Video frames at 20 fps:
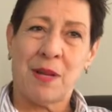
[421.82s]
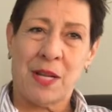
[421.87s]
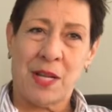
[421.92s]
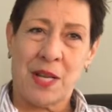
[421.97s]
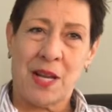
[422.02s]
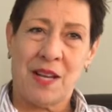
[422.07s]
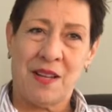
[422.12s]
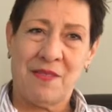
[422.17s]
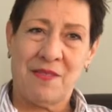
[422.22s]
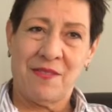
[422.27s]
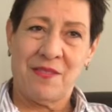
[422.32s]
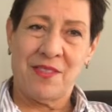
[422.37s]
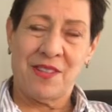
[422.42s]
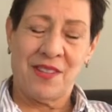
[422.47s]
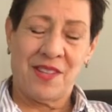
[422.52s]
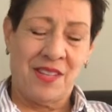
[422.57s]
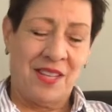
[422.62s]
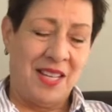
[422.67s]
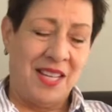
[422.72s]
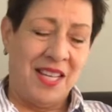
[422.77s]
my life.
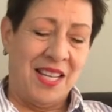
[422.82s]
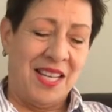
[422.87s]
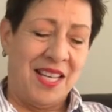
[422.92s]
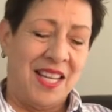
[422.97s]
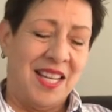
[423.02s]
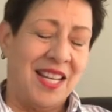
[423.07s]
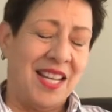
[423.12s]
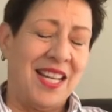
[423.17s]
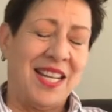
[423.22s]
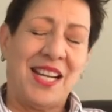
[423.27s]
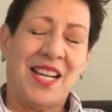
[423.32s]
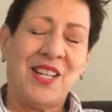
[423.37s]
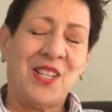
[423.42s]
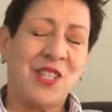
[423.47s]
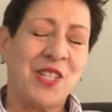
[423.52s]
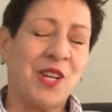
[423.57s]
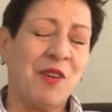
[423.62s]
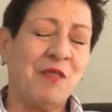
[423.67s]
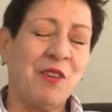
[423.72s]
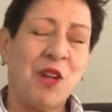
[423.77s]
And I
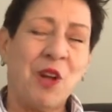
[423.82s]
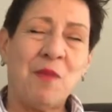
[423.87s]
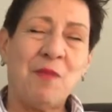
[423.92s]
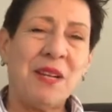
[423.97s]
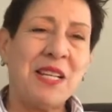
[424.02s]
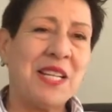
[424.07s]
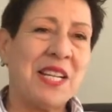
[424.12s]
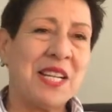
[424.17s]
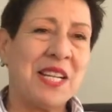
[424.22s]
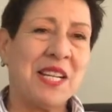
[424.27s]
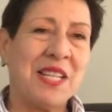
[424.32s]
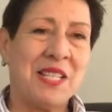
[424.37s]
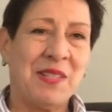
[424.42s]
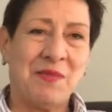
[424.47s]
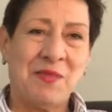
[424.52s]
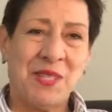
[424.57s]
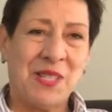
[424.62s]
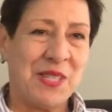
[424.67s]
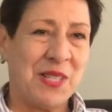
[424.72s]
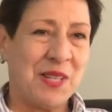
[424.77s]
discovered all my
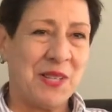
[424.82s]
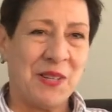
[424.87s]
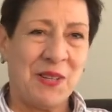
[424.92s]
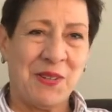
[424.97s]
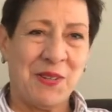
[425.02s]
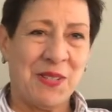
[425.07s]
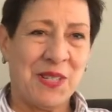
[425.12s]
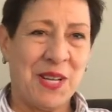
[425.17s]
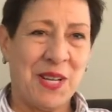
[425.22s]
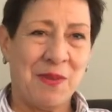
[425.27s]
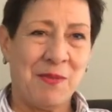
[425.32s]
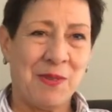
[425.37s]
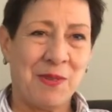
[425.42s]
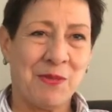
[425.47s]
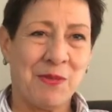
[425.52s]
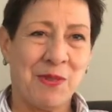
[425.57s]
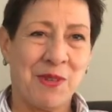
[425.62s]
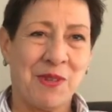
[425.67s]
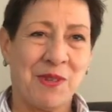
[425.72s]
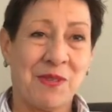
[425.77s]
negative stereotypes
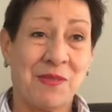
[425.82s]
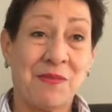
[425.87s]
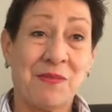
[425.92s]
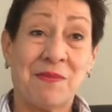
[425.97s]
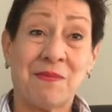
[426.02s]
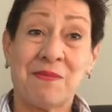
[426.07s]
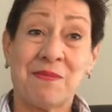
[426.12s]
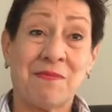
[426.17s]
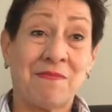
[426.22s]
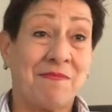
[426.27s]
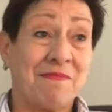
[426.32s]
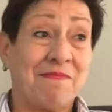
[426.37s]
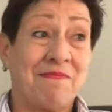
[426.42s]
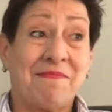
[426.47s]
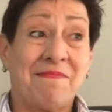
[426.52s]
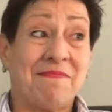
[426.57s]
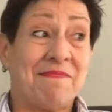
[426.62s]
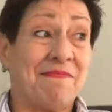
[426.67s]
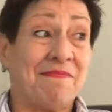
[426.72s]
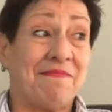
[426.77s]
were
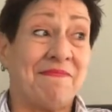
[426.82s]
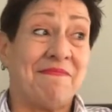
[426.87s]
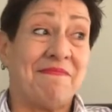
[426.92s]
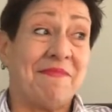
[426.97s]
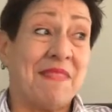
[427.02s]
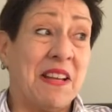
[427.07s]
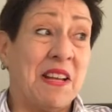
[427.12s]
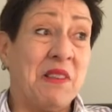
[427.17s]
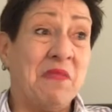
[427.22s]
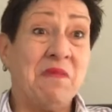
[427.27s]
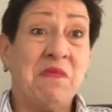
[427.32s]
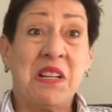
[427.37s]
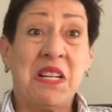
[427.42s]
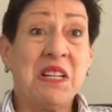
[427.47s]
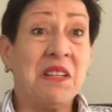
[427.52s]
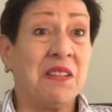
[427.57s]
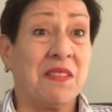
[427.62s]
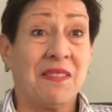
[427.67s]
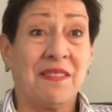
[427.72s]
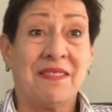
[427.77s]

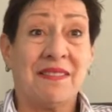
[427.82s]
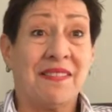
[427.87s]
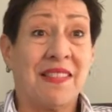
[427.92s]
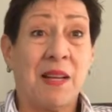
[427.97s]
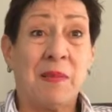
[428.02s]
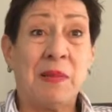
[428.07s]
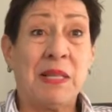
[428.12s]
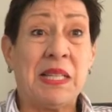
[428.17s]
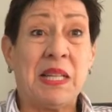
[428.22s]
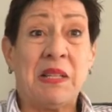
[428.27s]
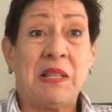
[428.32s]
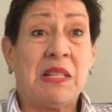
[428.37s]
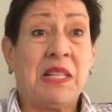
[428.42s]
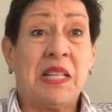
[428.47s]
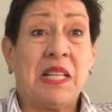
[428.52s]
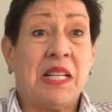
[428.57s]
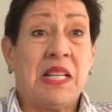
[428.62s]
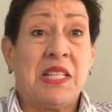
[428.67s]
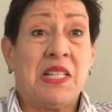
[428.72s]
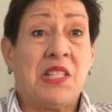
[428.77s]
unreal. I mean,
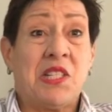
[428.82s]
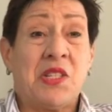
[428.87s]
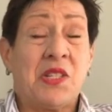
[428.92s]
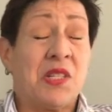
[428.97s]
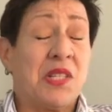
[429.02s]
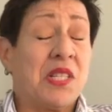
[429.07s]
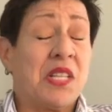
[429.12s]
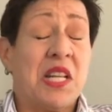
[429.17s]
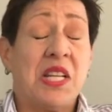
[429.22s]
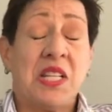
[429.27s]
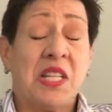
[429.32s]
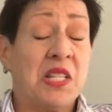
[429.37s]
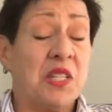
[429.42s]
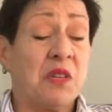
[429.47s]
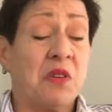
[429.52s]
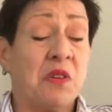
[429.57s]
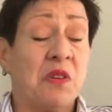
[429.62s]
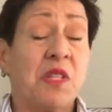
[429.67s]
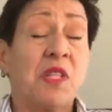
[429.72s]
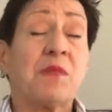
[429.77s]
they didn't
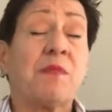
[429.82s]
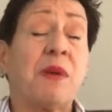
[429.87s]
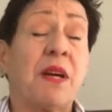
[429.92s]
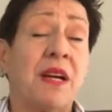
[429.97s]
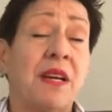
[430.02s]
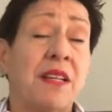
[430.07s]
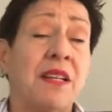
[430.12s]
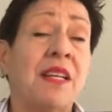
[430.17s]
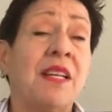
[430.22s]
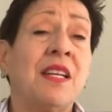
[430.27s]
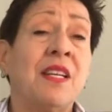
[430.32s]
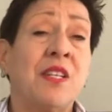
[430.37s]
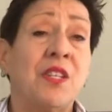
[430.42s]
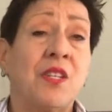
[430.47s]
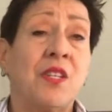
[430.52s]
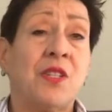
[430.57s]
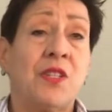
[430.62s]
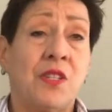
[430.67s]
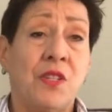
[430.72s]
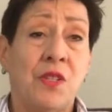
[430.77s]
correspond
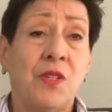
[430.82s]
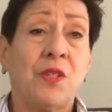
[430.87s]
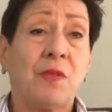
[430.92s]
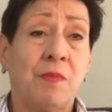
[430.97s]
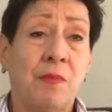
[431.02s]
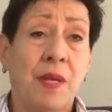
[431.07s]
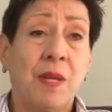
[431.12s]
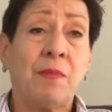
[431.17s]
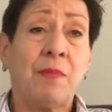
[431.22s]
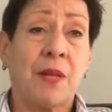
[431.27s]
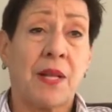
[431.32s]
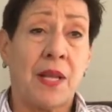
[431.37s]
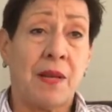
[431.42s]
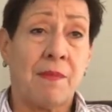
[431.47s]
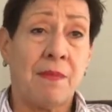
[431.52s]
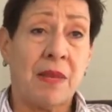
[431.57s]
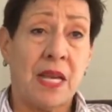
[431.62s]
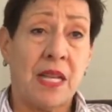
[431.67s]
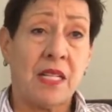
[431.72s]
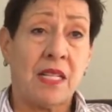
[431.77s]
to the people I
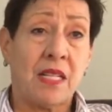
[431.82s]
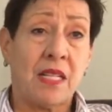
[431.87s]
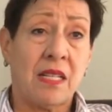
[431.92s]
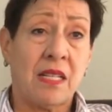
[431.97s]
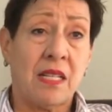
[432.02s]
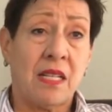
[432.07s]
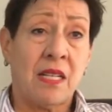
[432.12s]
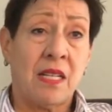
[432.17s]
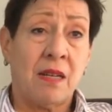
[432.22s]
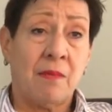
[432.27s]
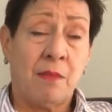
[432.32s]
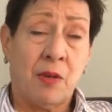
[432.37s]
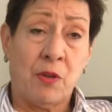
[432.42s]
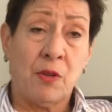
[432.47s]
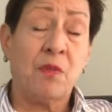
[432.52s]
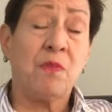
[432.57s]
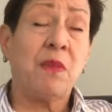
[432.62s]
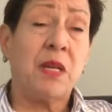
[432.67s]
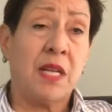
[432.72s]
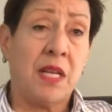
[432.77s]
met,
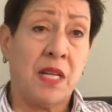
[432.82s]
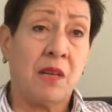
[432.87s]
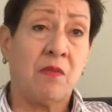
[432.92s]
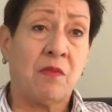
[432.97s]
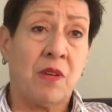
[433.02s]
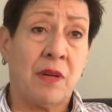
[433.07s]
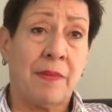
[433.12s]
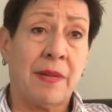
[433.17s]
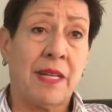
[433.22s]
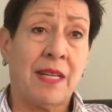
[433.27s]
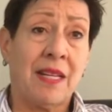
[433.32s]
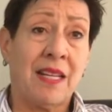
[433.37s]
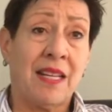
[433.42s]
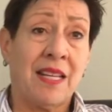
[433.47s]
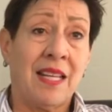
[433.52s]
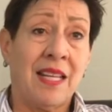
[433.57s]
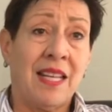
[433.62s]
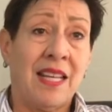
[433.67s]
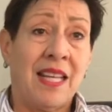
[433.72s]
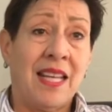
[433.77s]
both men and women.
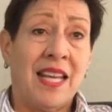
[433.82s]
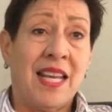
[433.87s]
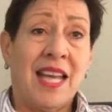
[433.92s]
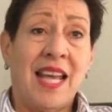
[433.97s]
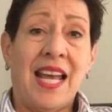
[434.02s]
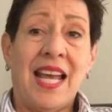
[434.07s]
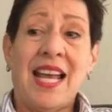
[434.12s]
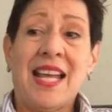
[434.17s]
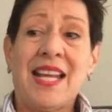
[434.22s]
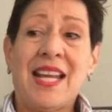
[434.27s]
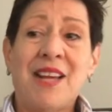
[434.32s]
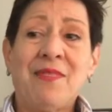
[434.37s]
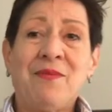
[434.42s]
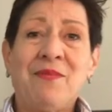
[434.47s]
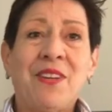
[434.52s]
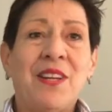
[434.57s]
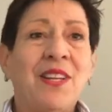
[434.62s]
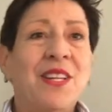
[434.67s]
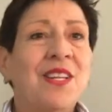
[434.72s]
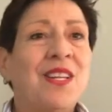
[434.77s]
And I
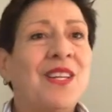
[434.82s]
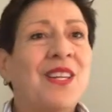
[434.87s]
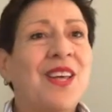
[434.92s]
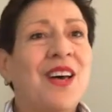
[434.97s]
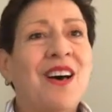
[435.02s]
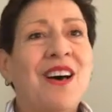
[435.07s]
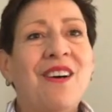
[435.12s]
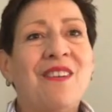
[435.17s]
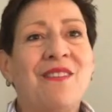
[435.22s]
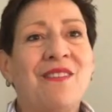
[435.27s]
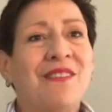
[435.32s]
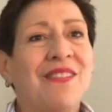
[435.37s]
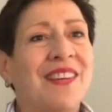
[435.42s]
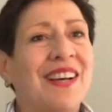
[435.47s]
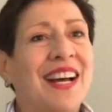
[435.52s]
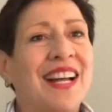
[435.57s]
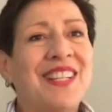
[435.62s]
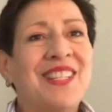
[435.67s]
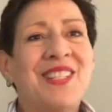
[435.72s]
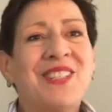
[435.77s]
fell in love.
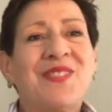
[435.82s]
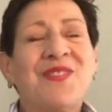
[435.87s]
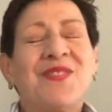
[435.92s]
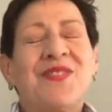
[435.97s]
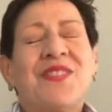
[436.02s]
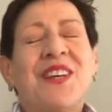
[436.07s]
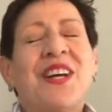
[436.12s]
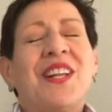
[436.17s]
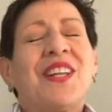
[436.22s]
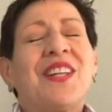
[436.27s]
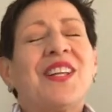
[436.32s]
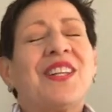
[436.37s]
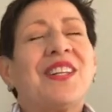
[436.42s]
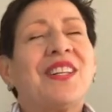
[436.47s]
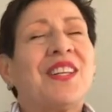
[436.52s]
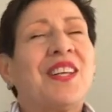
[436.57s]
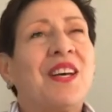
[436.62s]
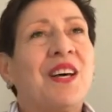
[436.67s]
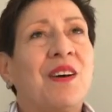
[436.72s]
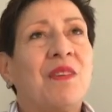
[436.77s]
I just fell
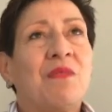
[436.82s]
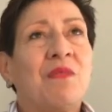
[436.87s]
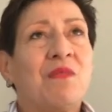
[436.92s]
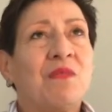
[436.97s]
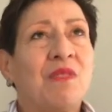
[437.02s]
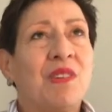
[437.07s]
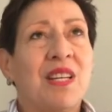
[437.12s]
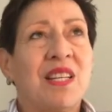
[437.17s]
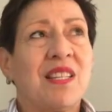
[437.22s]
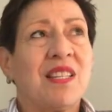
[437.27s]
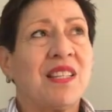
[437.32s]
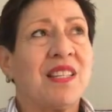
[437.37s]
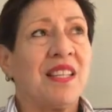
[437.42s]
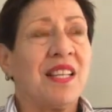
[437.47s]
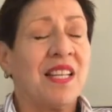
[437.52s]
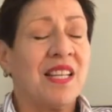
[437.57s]
in love with